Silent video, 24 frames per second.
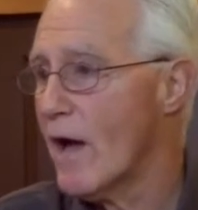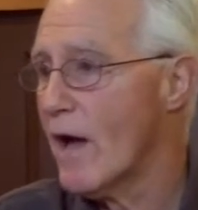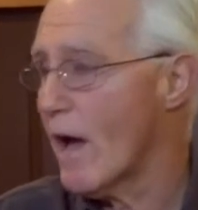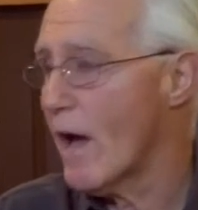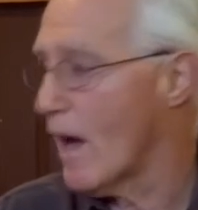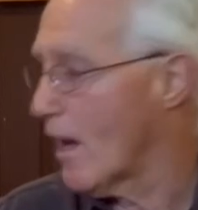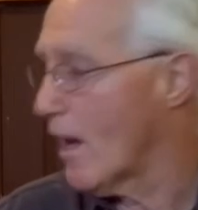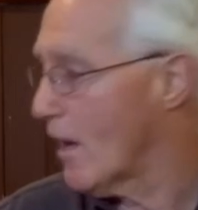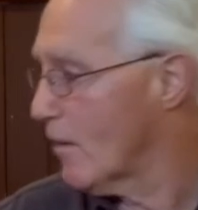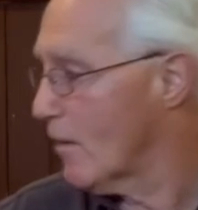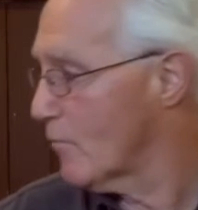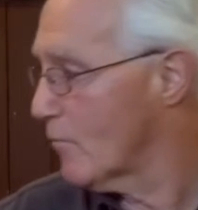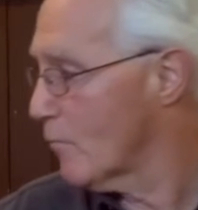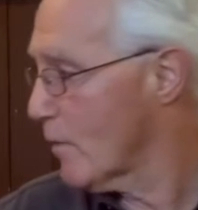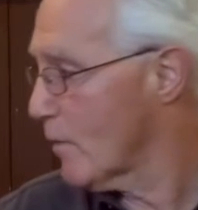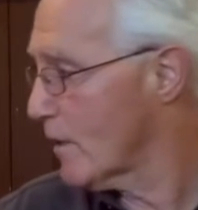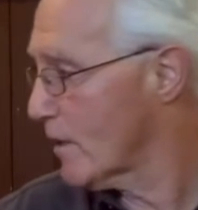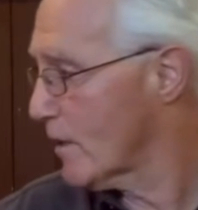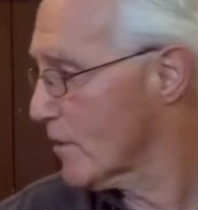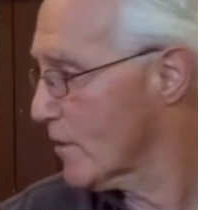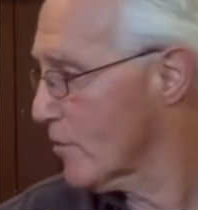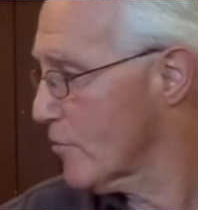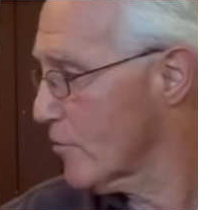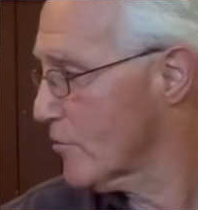Uh, why
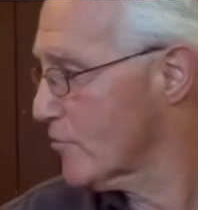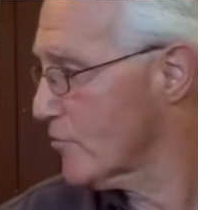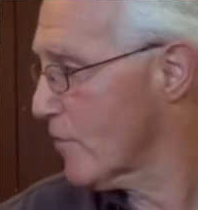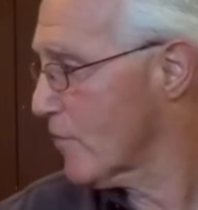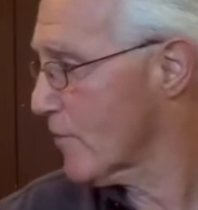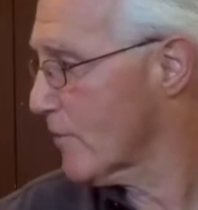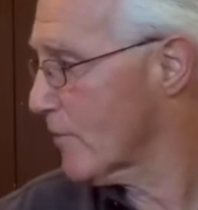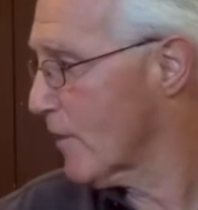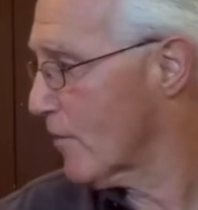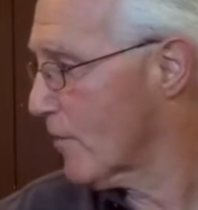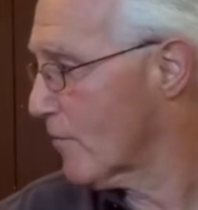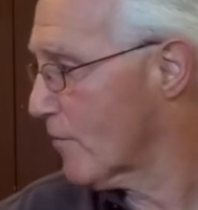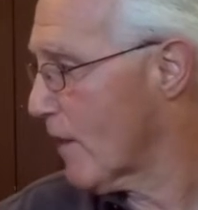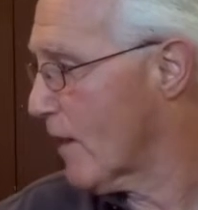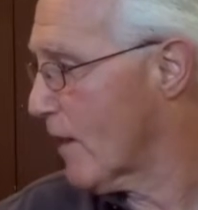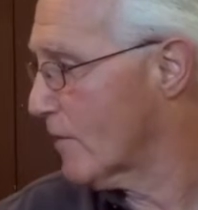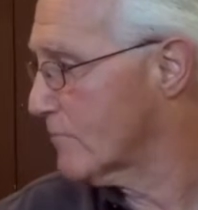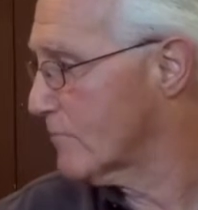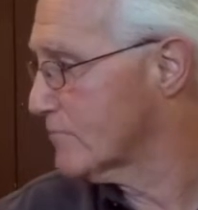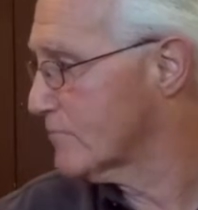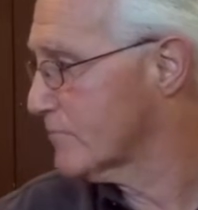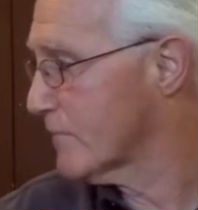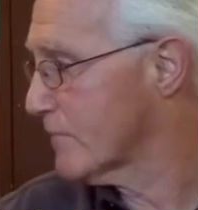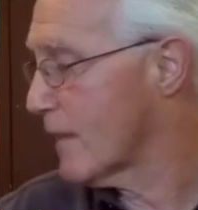not go the direct mail route?
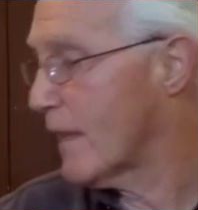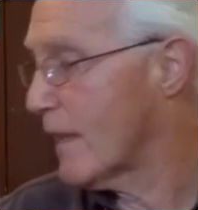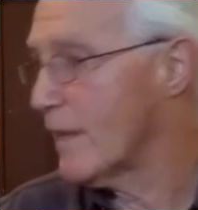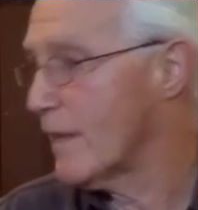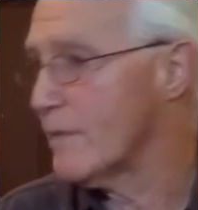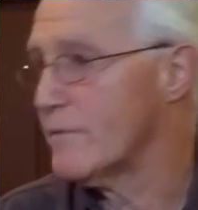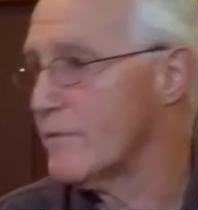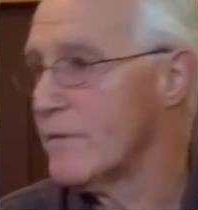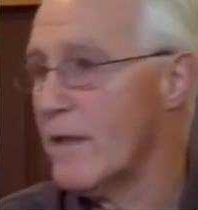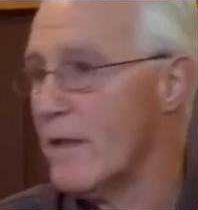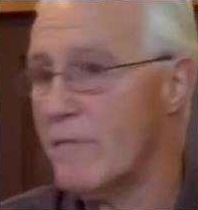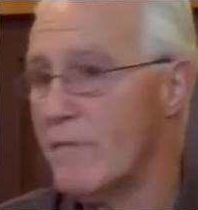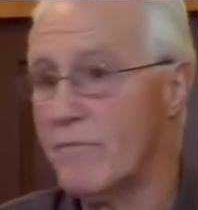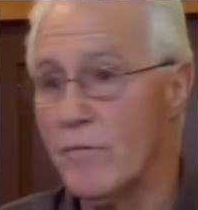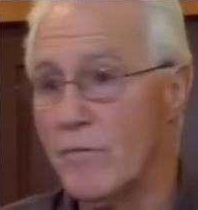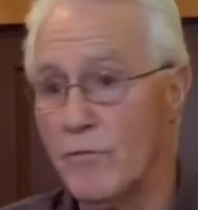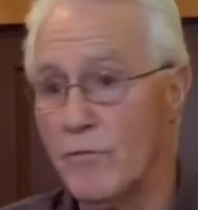And if you